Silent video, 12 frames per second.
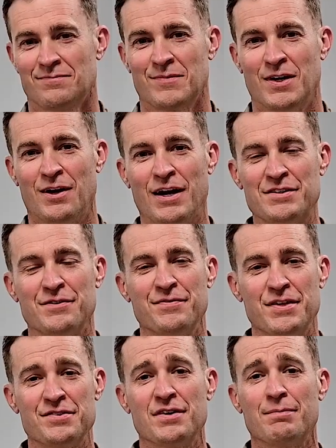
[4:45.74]
All right, to
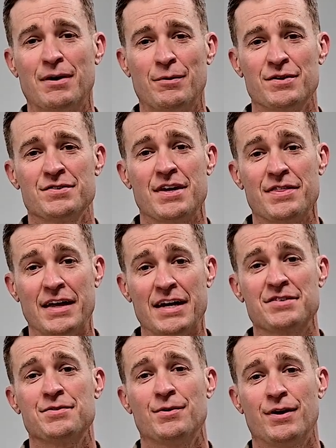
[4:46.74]
finish up, I want to say
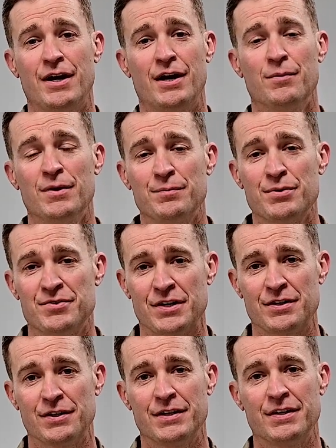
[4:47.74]
thanks to our airmen,
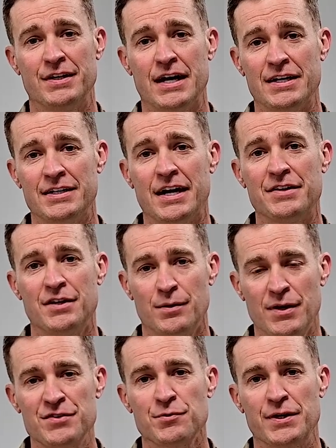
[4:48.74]
particularly in the 99th Air
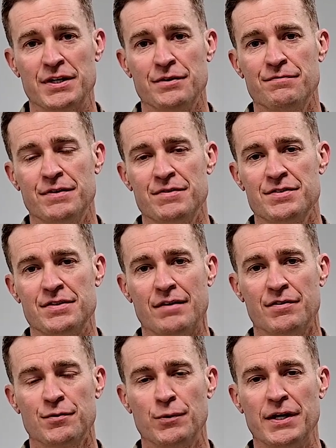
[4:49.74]
Base Wing and the
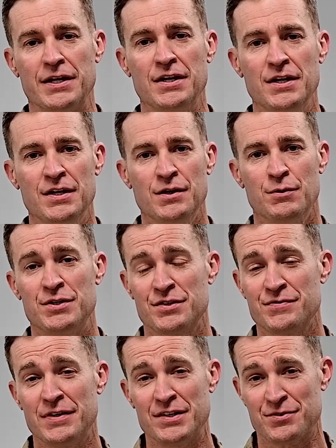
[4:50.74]
57th Wing. We
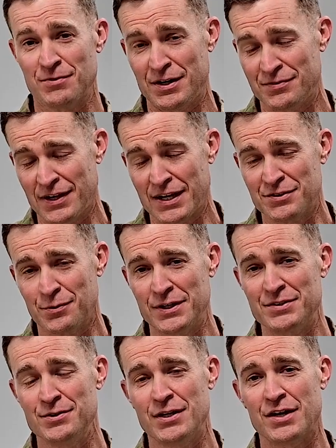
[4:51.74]
just finished Red Flag
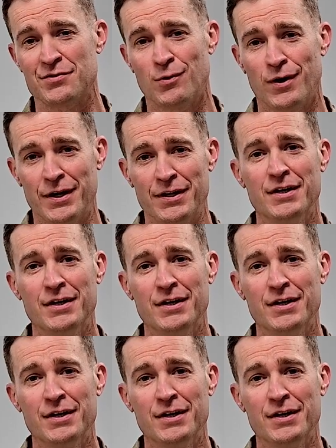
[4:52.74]
22-1.